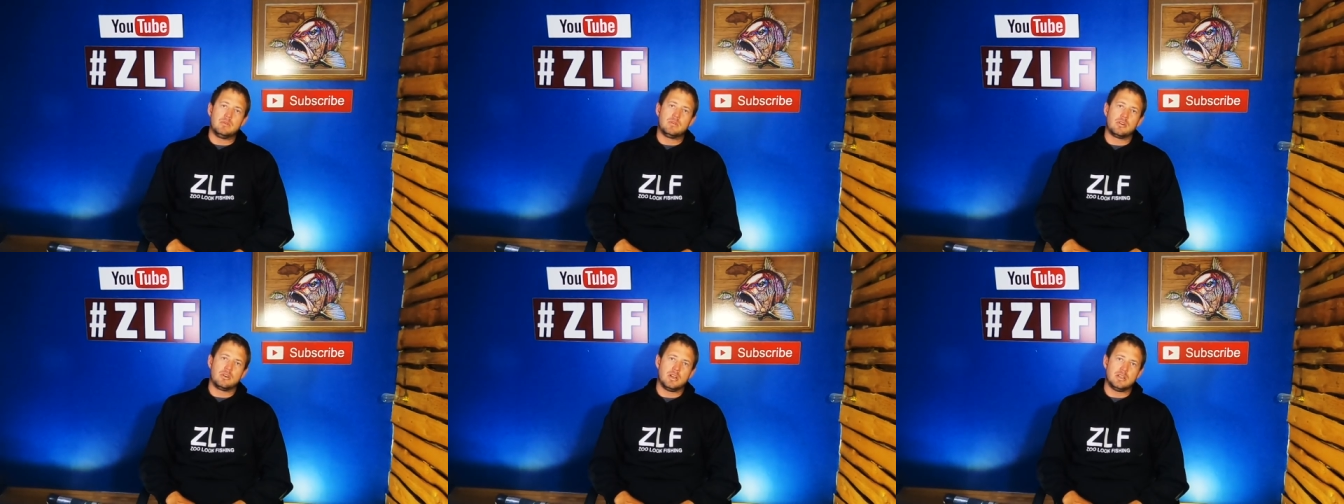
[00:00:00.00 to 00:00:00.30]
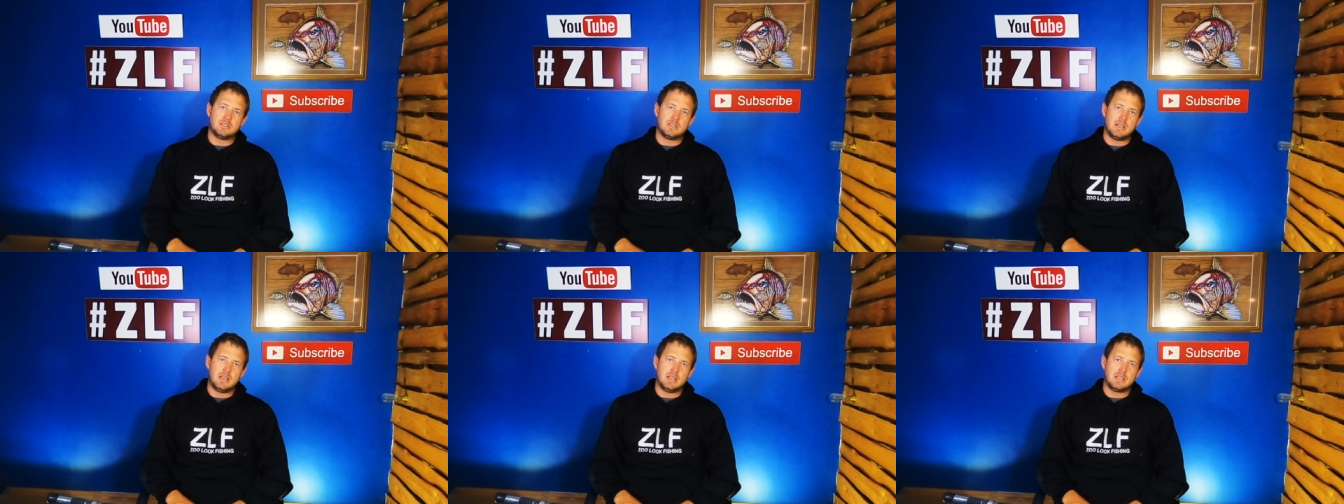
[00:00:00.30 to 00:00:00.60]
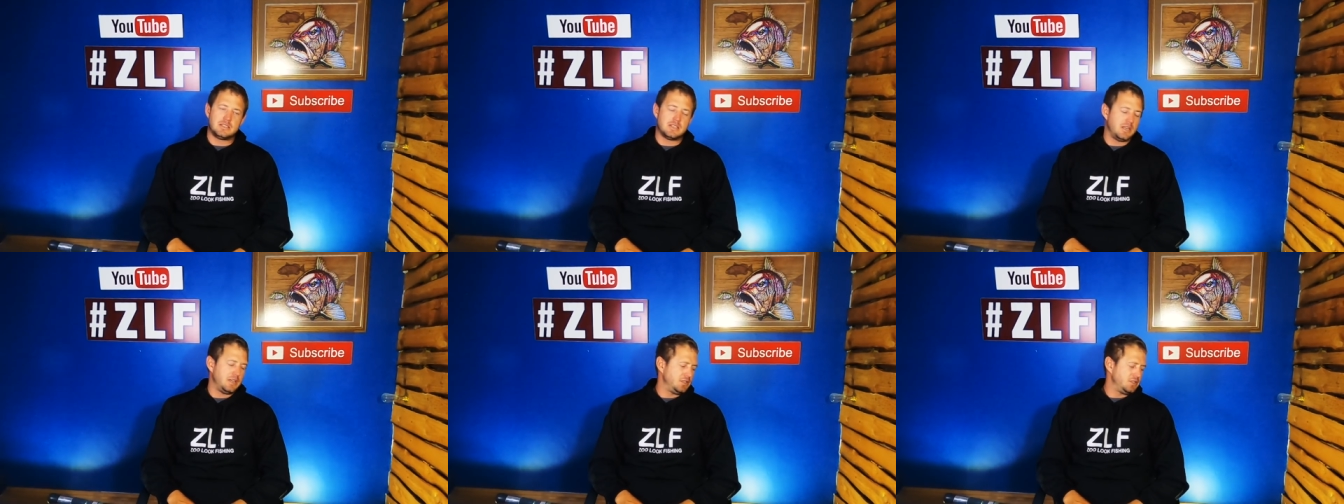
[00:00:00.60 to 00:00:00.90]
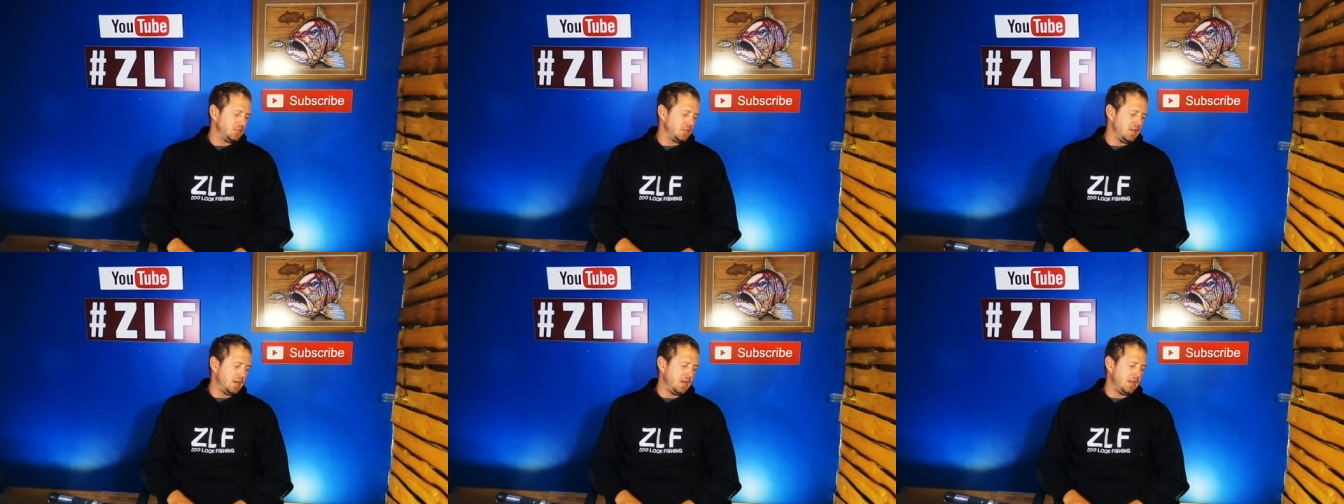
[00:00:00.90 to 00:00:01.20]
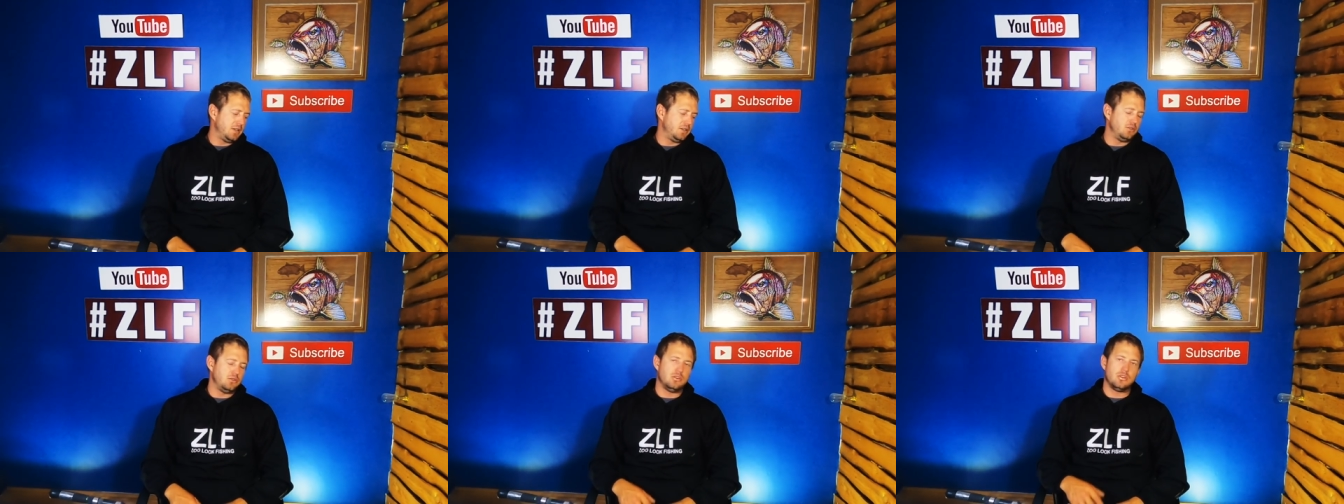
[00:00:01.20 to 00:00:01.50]
Horizon XH
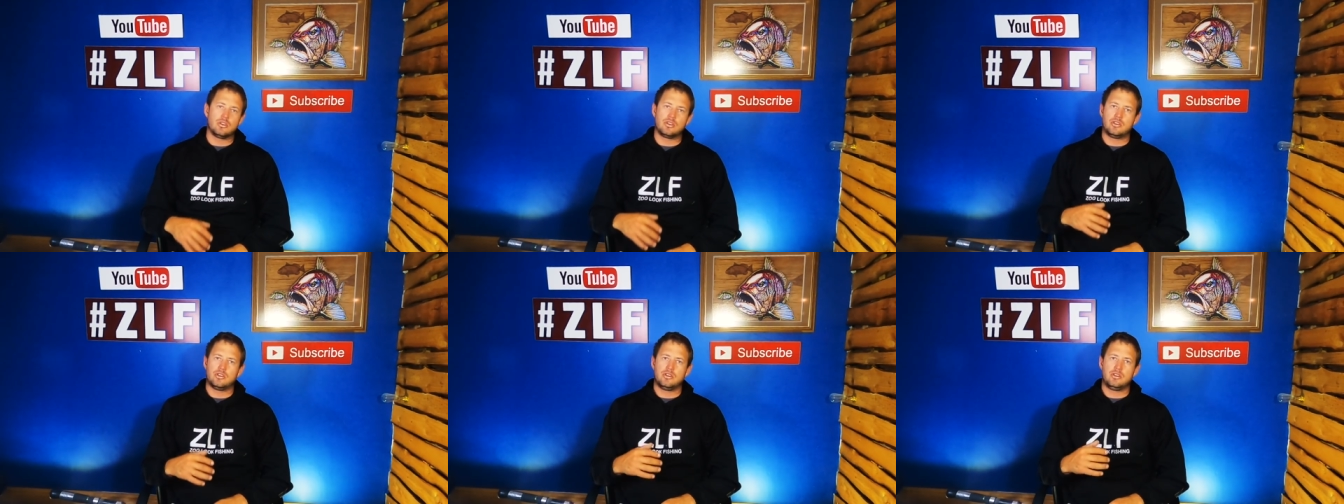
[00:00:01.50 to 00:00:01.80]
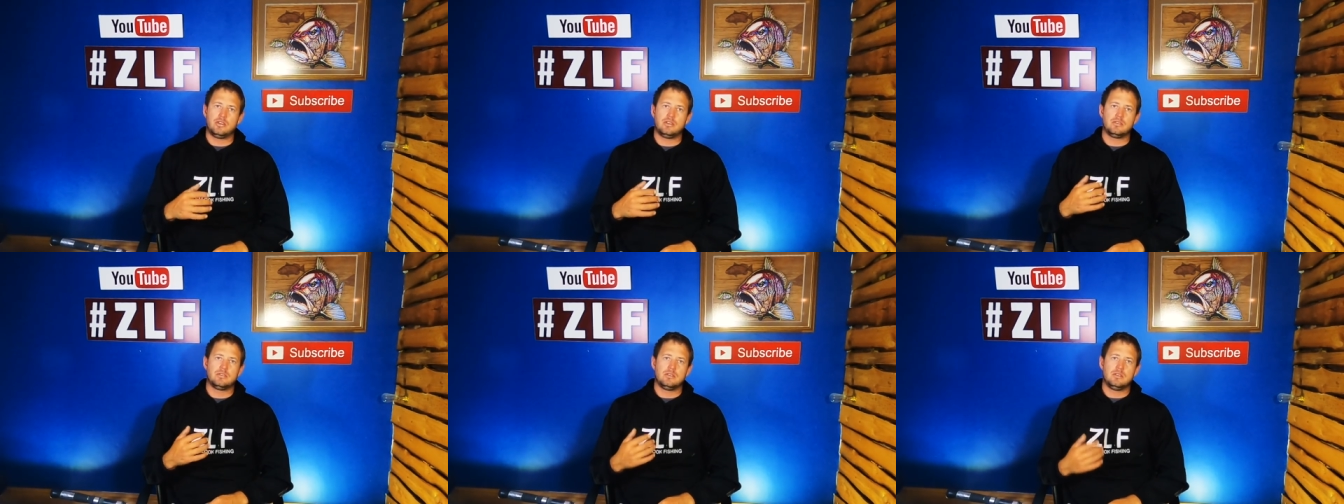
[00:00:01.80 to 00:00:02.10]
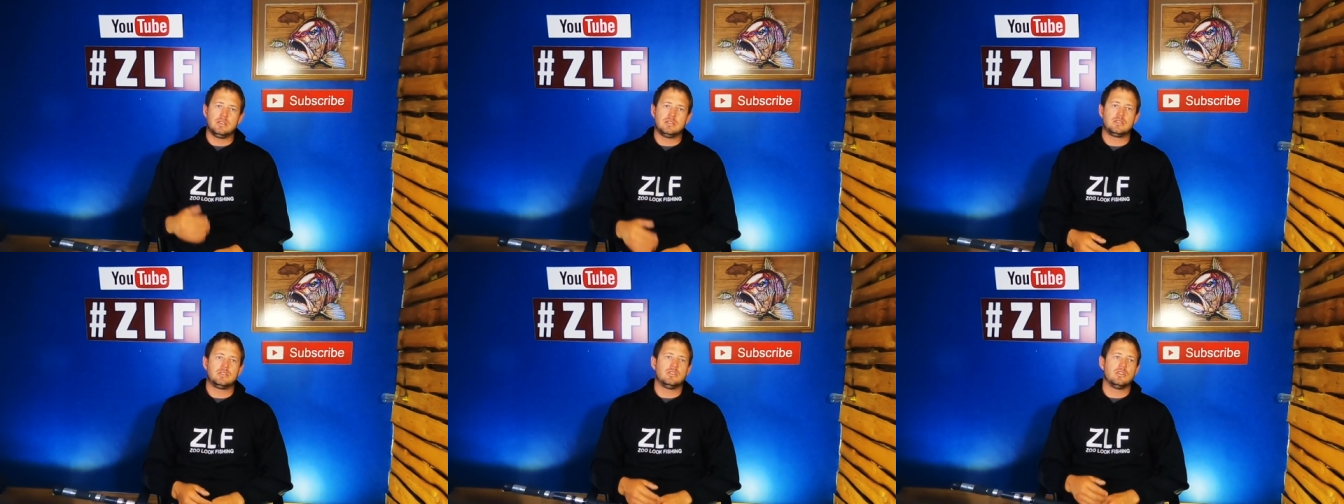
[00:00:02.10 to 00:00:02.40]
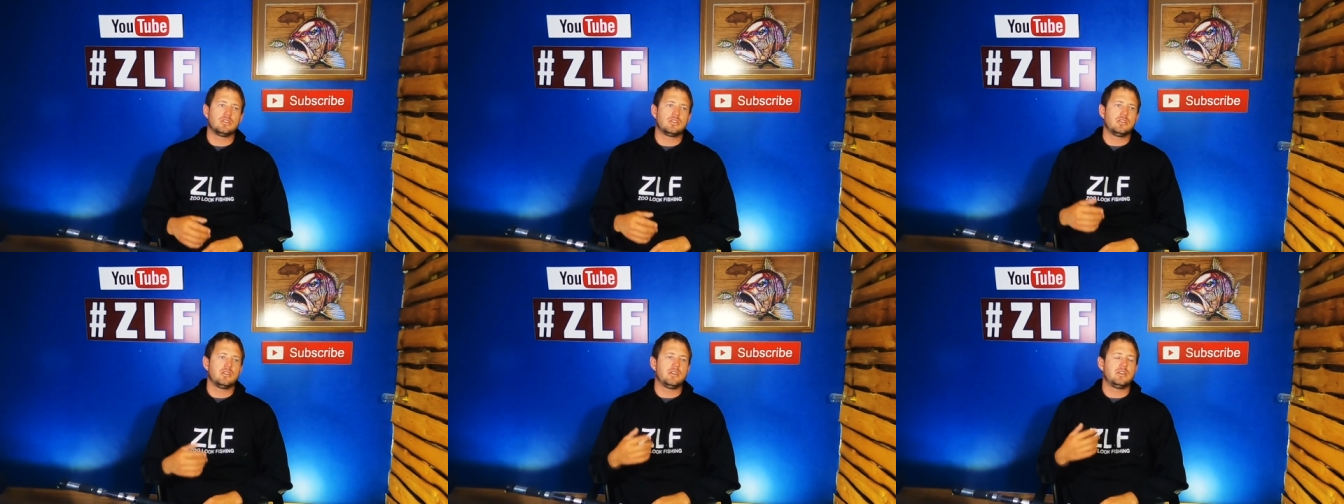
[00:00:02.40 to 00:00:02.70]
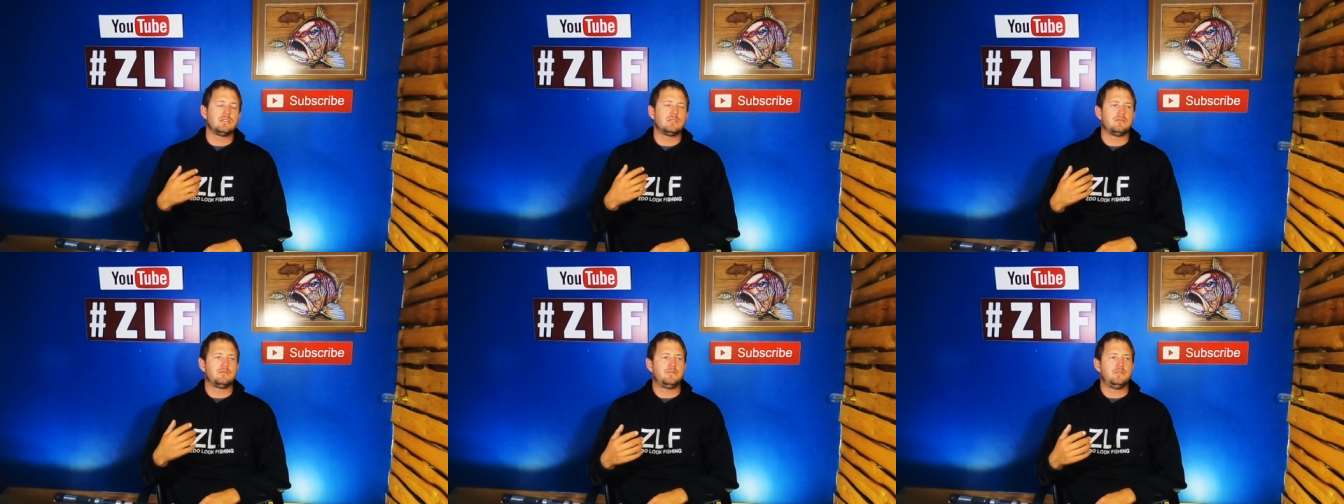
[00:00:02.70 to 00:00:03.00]
and you're not going, it's not
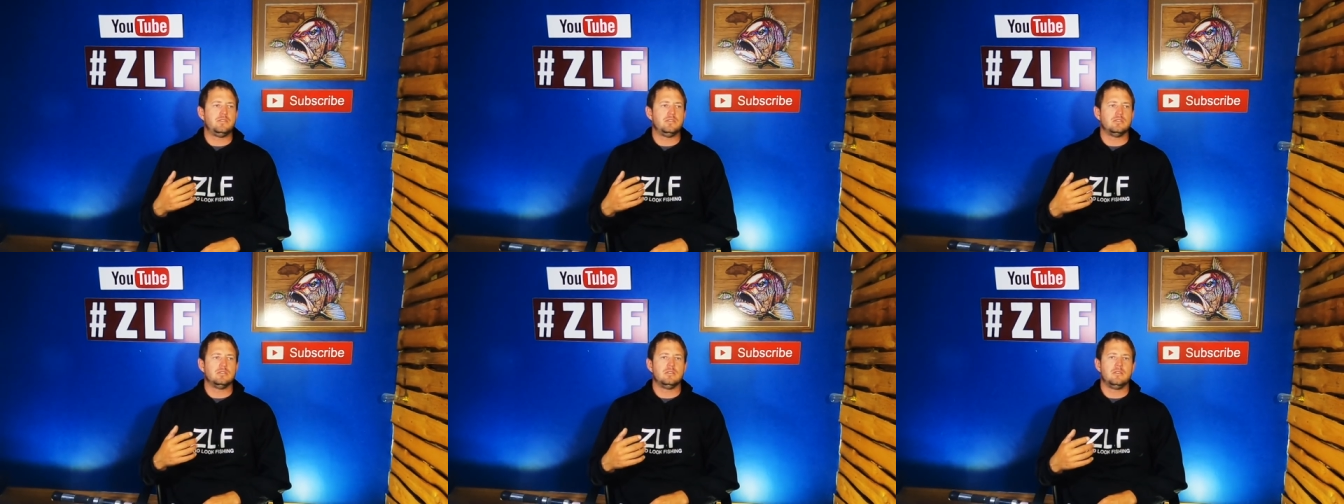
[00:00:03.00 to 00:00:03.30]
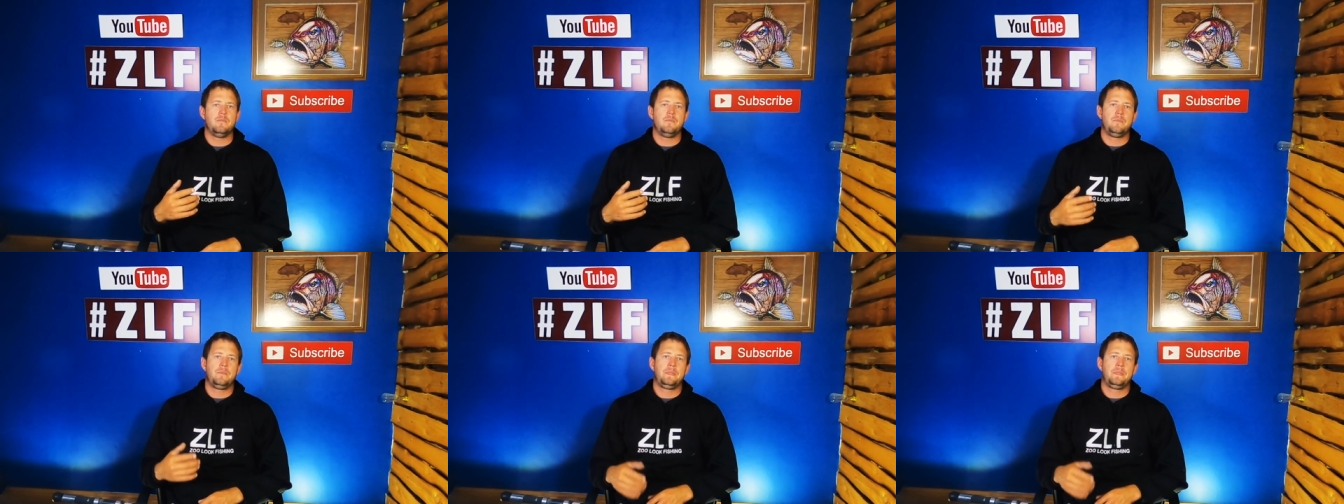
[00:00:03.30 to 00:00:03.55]
going to feel